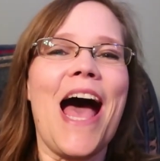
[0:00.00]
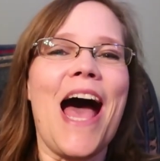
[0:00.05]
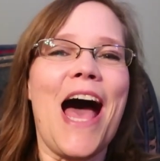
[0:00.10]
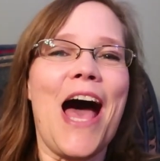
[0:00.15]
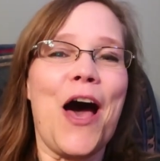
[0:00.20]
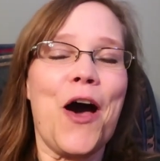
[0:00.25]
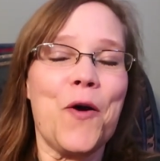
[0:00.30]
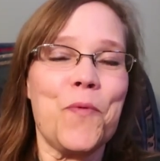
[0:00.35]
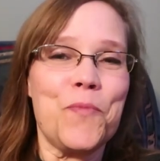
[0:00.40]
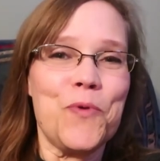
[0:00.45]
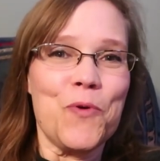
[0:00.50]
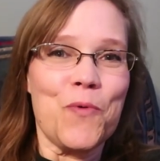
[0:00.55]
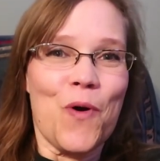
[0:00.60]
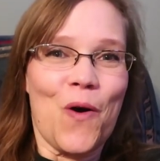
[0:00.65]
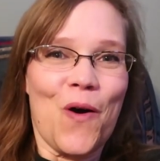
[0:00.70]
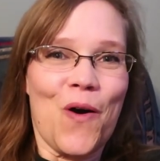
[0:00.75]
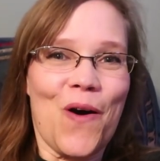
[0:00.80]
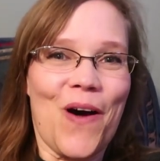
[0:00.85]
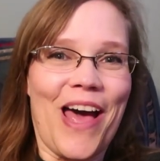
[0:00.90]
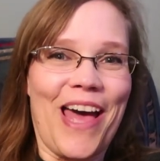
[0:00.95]
I hope you
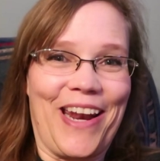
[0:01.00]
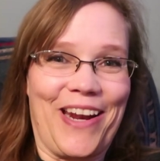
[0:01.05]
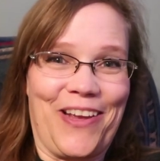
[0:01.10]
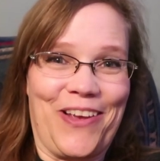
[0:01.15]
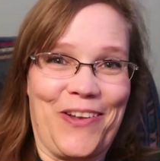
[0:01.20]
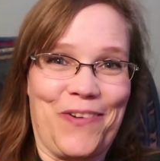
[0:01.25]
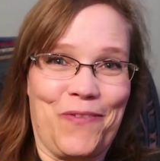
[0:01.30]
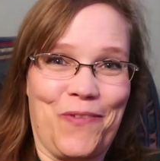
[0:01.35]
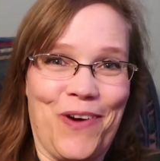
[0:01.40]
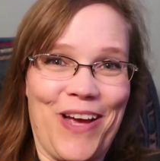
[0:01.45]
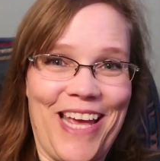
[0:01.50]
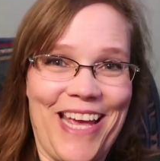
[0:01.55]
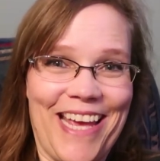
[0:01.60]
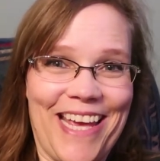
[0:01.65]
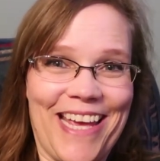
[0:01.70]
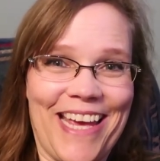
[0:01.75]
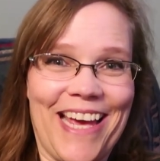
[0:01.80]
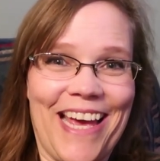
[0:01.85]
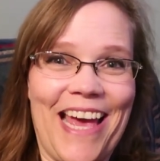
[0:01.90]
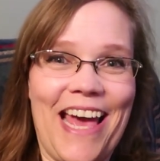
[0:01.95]
all had a good
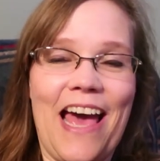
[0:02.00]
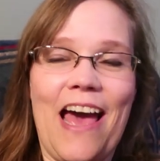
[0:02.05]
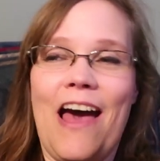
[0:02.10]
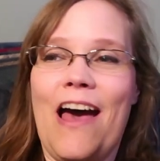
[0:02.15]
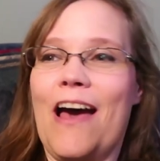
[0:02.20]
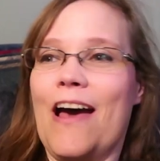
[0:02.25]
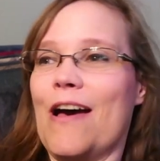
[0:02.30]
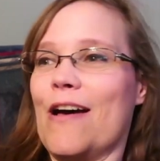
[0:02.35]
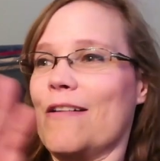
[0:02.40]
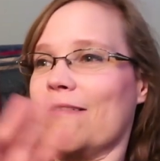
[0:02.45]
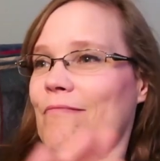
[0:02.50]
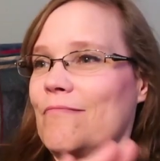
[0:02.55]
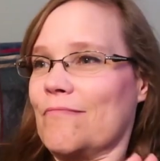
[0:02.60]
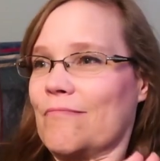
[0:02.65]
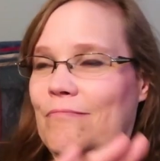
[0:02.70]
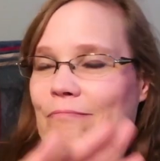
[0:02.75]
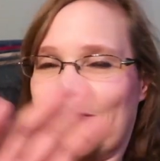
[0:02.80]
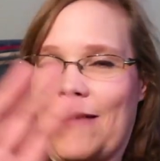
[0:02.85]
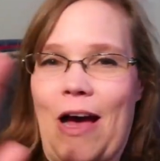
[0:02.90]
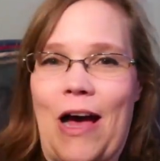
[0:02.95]
week.
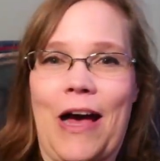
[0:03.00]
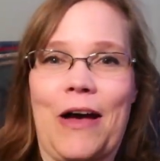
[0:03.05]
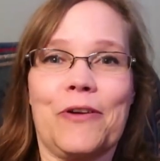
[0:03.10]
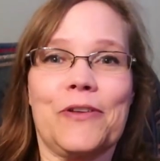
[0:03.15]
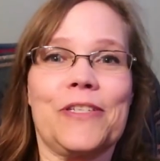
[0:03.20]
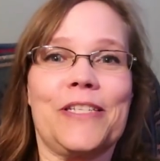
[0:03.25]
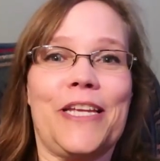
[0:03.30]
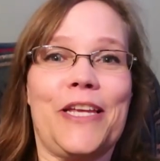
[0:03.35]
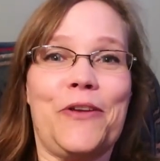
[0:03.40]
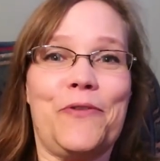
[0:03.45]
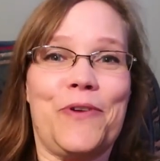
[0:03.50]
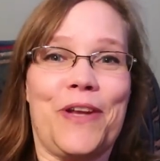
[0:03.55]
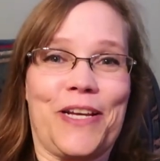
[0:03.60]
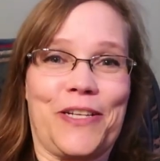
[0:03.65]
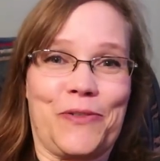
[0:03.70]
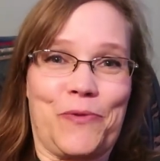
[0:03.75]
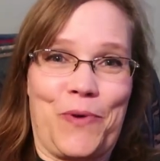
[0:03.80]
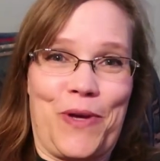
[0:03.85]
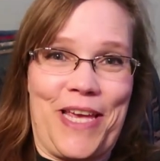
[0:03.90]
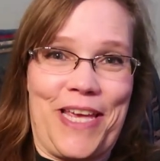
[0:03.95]
I'll see you
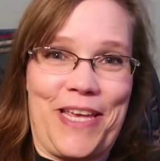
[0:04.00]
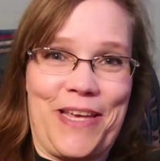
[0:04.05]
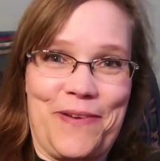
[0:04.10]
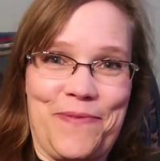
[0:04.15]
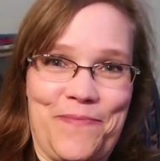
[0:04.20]
next week.